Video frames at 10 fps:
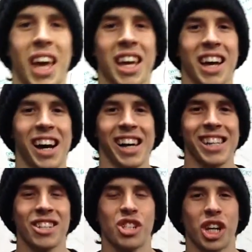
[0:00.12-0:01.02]
Hey
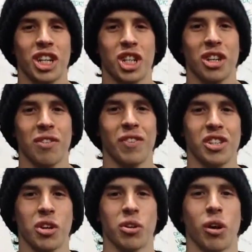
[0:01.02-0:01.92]
guys, JG
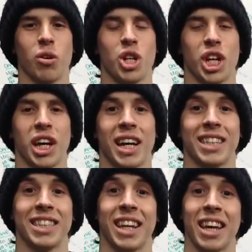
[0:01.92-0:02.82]
Physio Coach here,
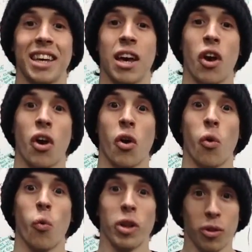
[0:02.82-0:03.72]
and today
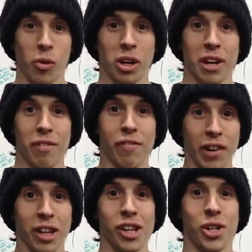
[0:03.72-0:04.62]
we're talking
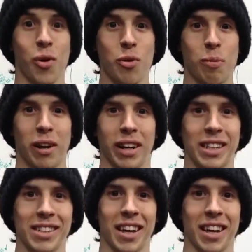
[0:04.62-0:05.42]
funky shoulder blades.